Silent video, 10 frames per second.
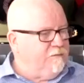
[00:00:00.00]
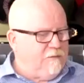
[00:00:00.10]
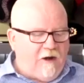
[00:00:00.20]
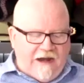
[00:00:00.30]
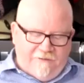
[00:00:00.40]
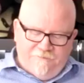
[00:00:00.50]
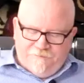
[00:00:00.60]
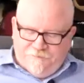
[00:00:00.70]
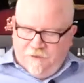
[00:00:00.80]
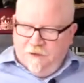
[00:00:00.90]
All right.
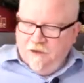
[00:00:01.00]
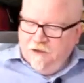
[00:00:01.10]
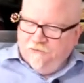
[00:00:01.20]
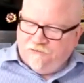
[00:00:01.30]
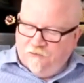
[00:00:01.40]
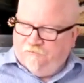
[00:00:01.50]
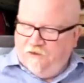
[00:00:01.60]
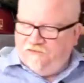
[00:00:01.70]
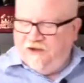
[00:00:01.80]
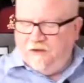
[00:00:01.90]
So the
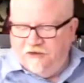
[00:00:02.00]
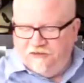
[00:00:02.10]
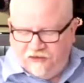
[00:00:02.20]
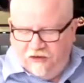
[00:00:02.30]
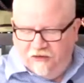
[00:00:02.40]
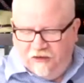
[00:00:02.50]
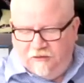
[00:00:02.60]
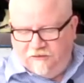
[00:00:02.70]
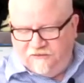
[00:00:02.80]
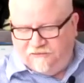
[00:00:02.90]
first thing I want to show you,
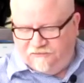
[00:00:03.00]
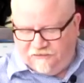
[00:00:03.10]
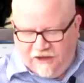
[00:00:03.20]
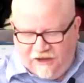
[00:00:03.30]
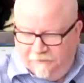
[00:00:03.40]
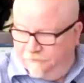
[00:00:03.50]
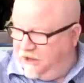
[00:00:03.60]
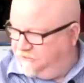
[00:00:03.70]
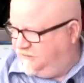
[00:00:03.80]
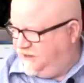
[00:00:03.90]
this is a
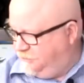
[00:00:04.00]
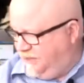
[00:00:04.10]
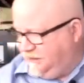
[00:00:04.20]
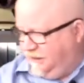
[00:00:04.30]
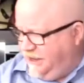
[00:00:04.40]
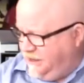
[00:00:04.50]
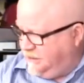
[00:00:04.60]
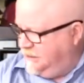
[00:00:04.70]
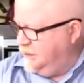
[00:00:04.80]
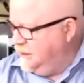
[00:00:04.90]
TP-Link
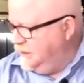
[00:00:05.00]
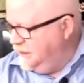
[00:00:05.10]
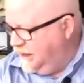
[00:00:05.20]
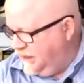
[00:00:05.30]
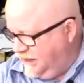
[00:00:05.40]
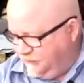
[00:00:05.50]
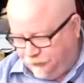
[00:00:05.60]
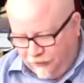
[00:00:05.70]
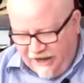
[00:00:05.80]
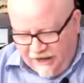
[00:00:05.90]

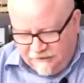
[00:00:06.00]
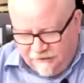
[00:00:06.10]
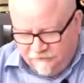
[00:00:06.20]
brand.